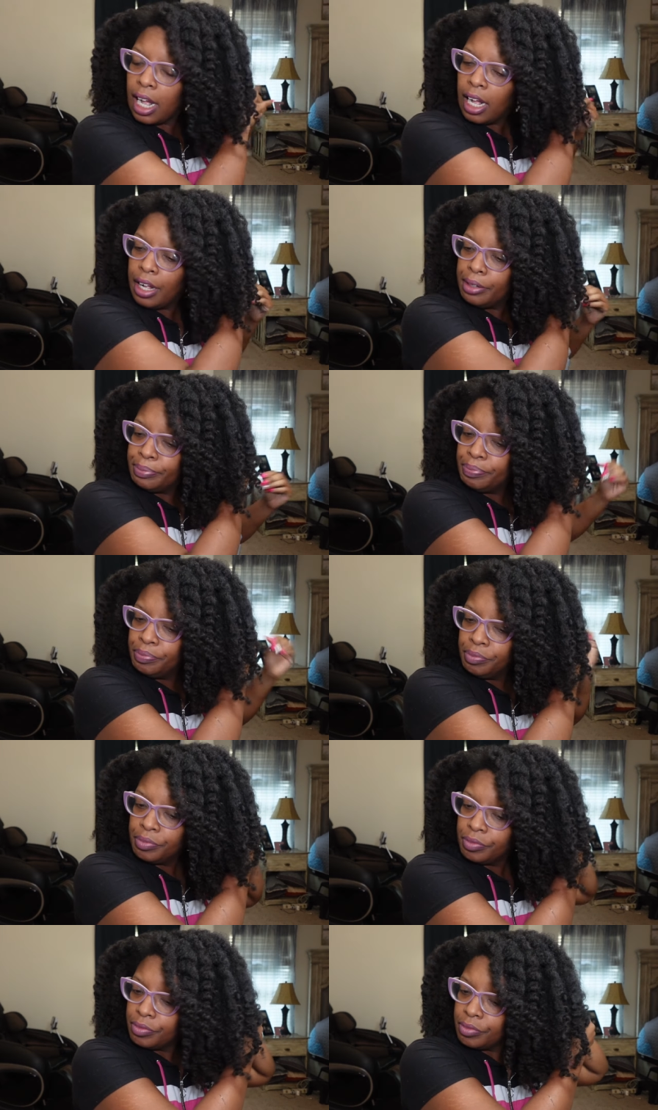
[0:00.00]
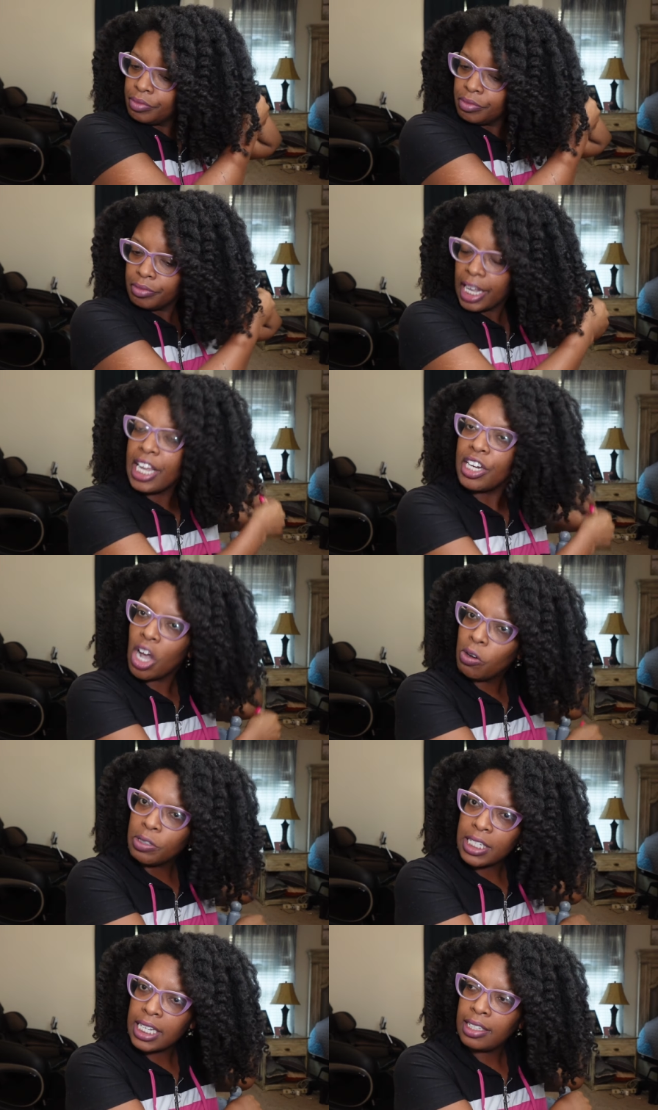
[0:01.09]
um, he
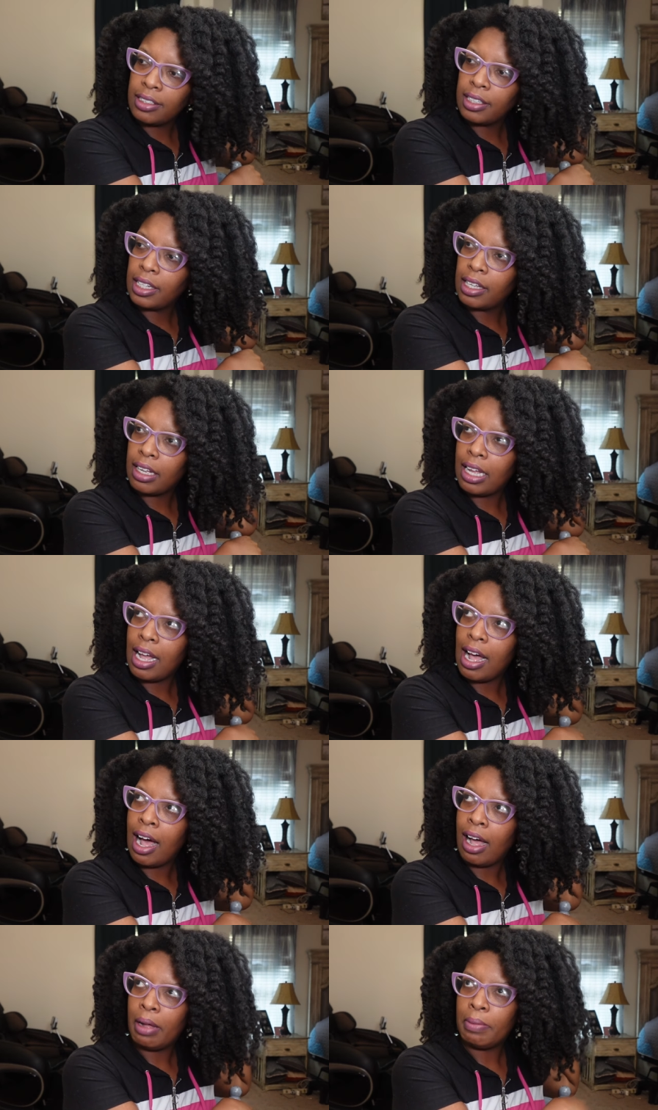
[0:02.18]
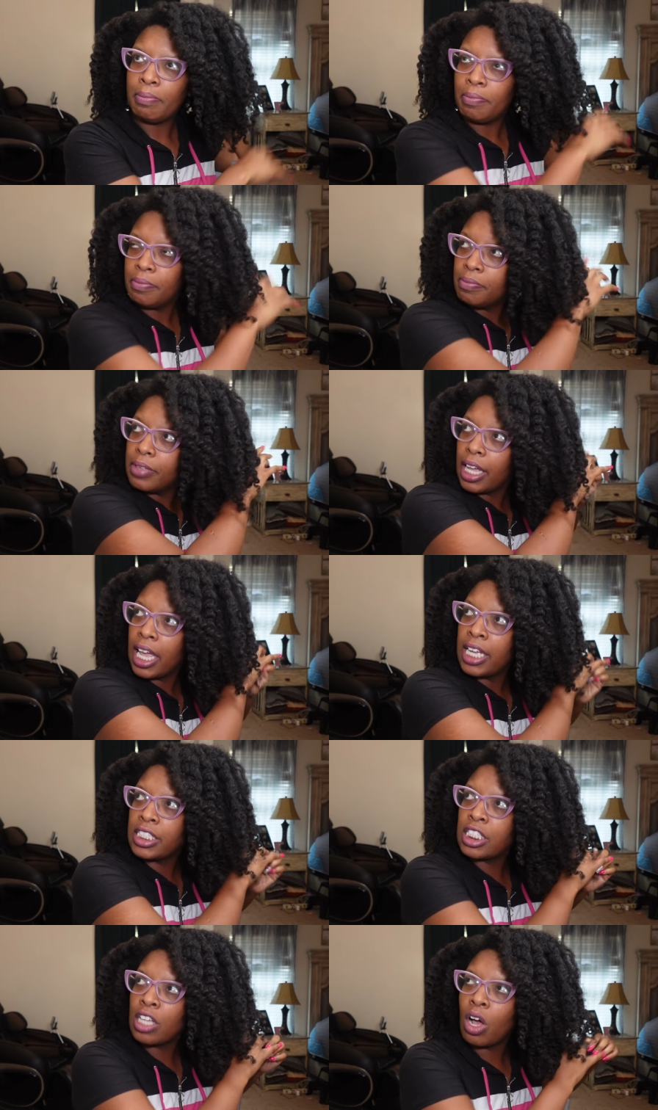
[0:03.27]
knows it. Um,
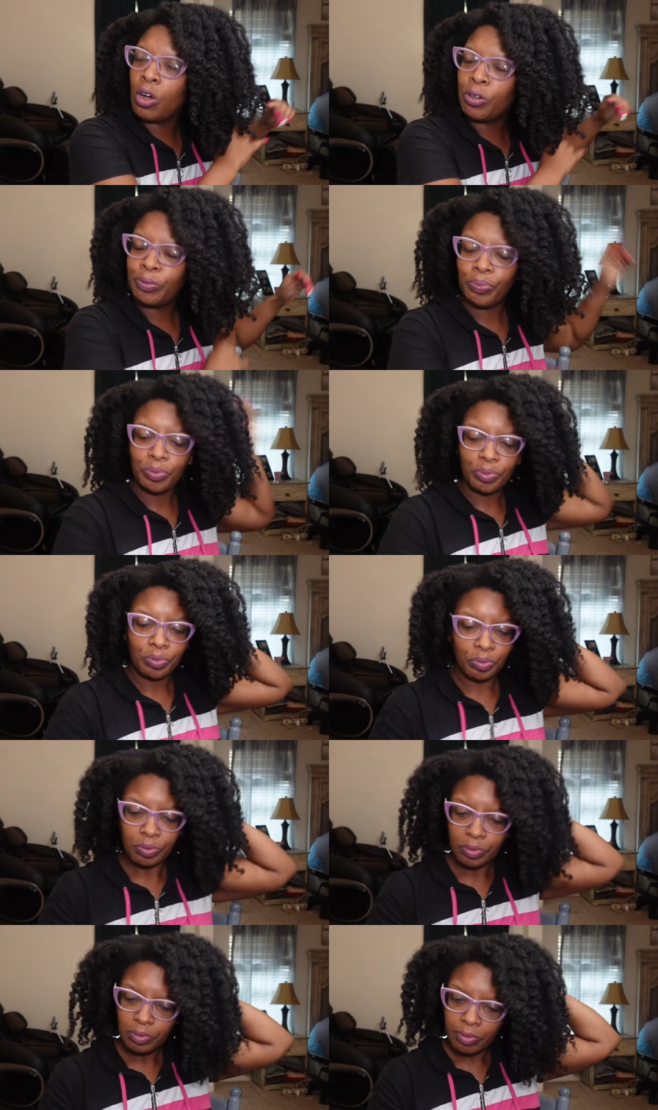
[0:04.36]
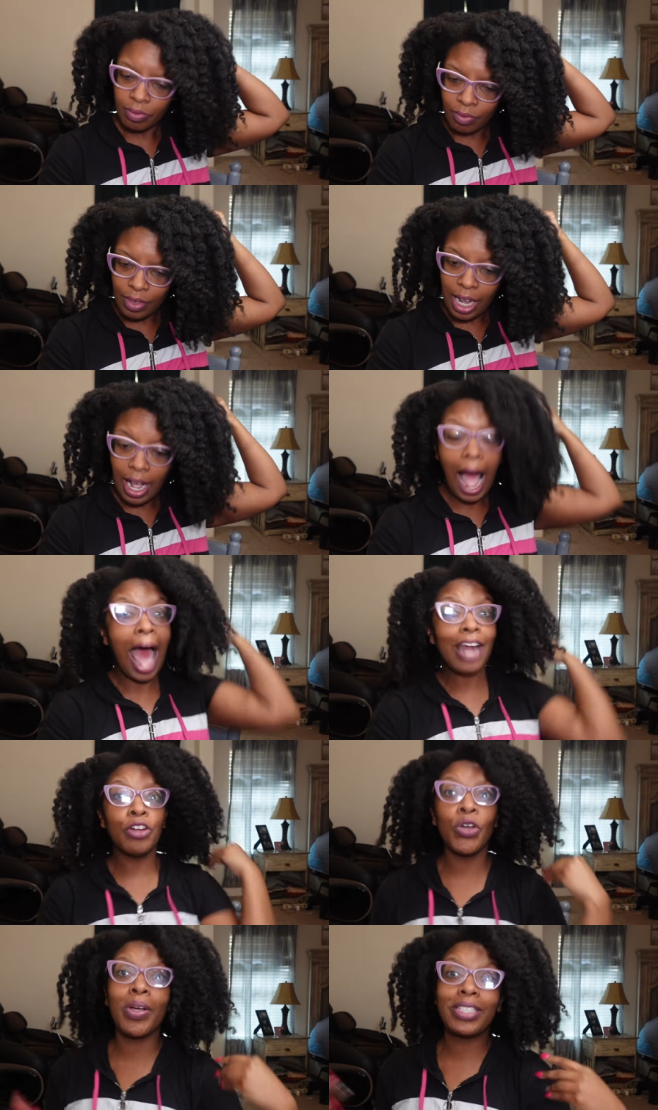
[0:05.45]
and so I
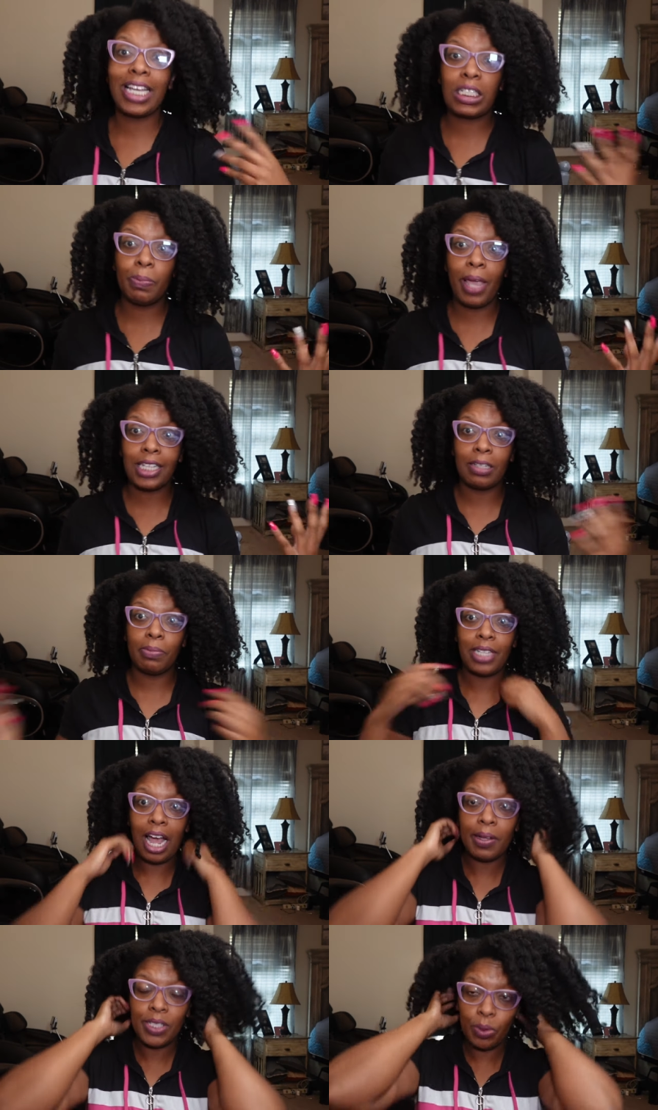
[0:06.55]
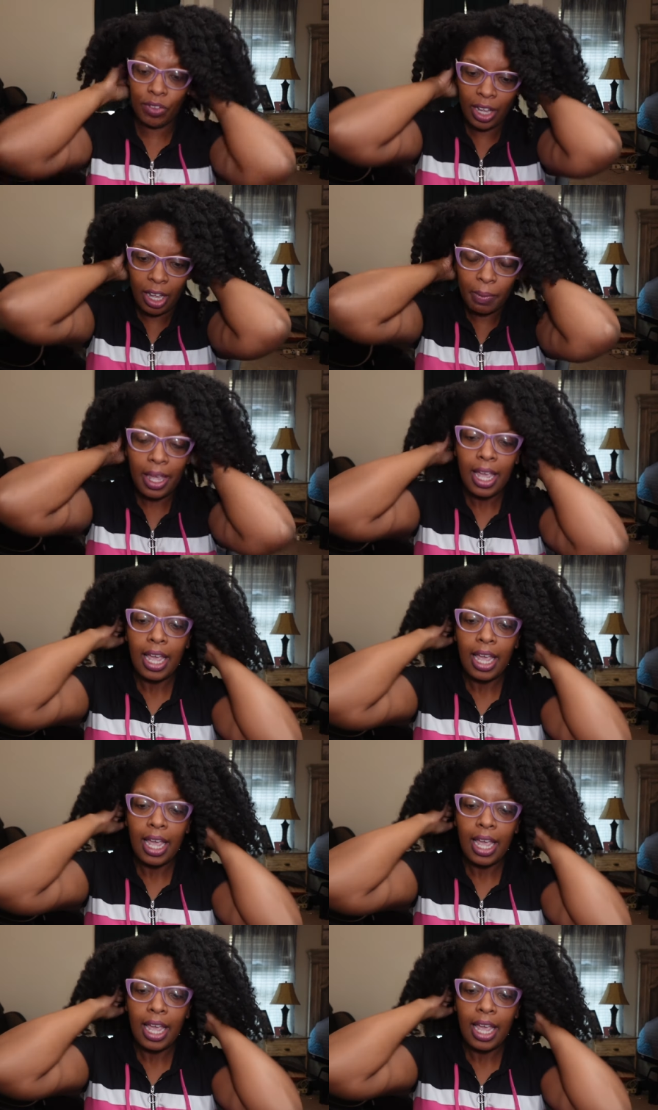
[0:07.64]
don't know what to expect sometimes with him